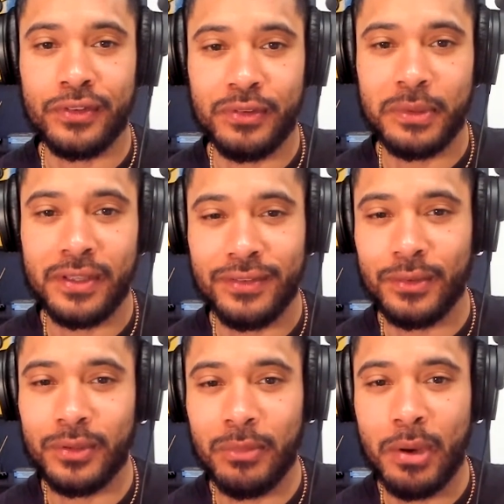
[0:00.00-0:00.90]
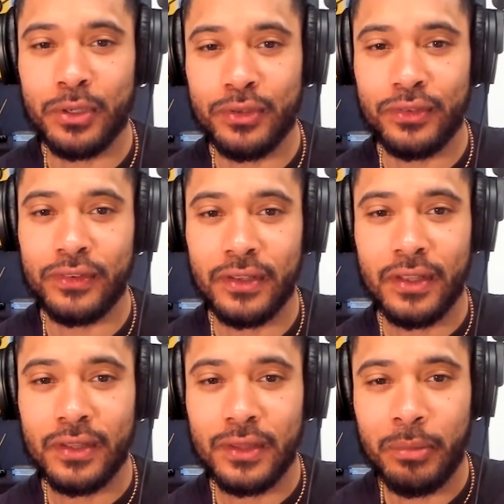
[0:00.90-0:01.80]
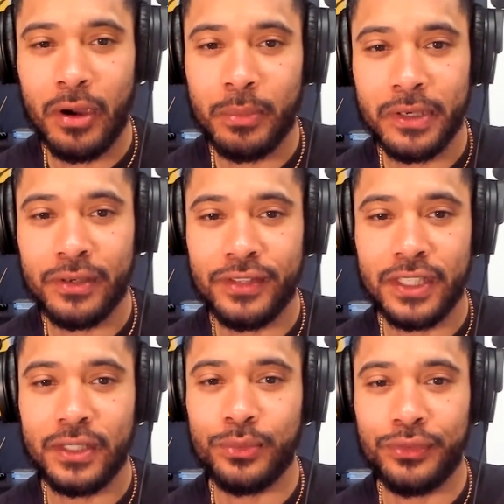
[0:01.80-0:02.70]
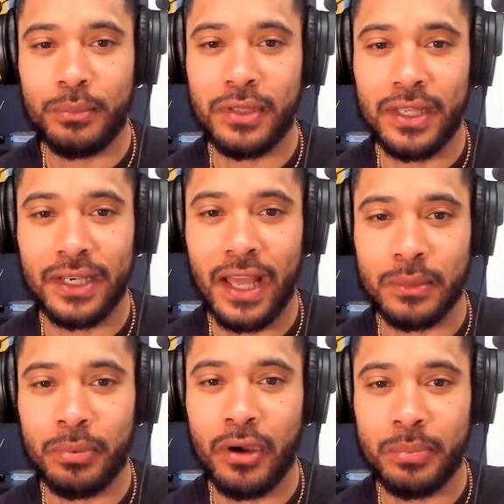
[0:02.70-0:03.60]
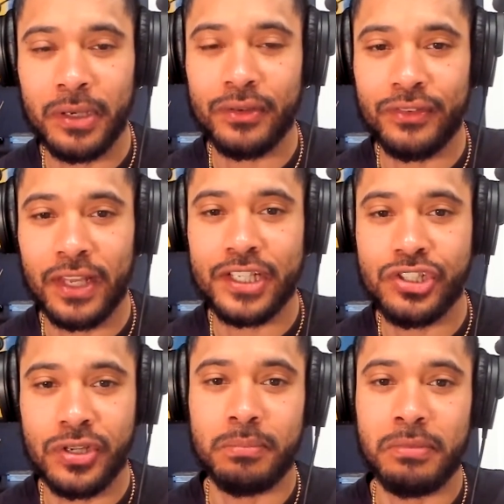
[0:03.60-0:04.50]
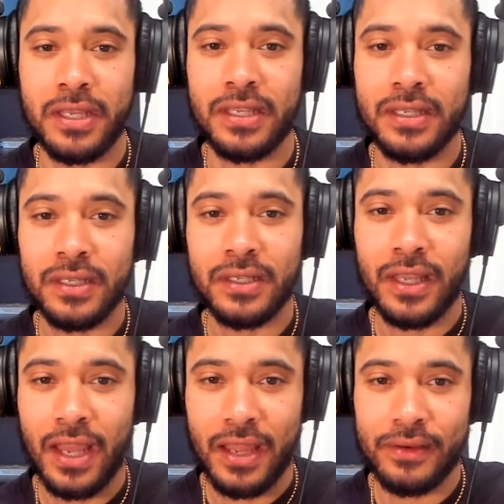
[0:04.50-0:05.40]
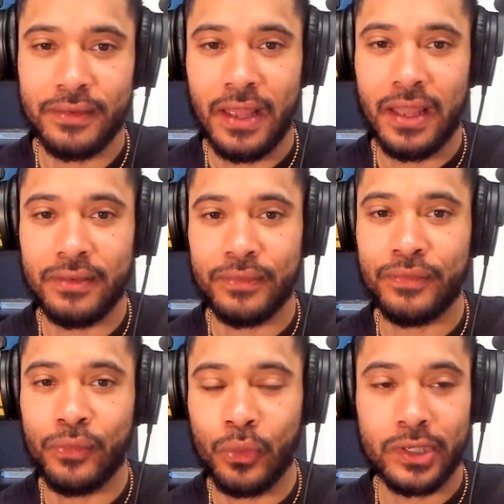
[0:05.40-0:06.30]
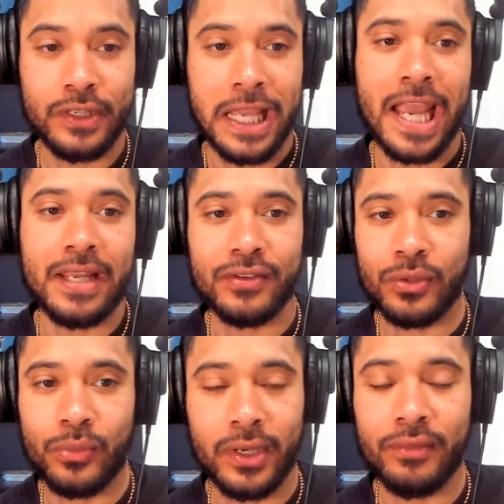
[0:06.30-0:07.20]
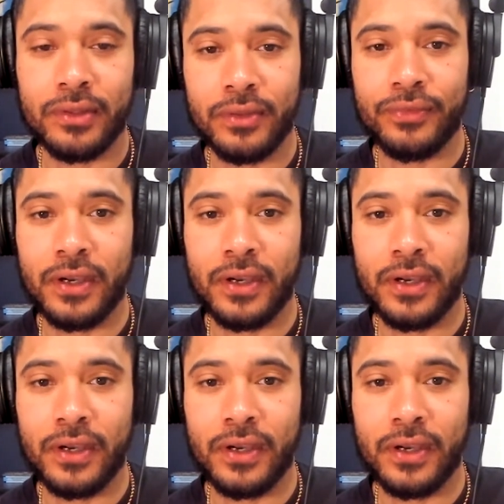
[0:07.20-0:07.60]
It's because he remembers the Paul Pierce he used to be, and not the Paul Pierce that he should be at 48 or whatever the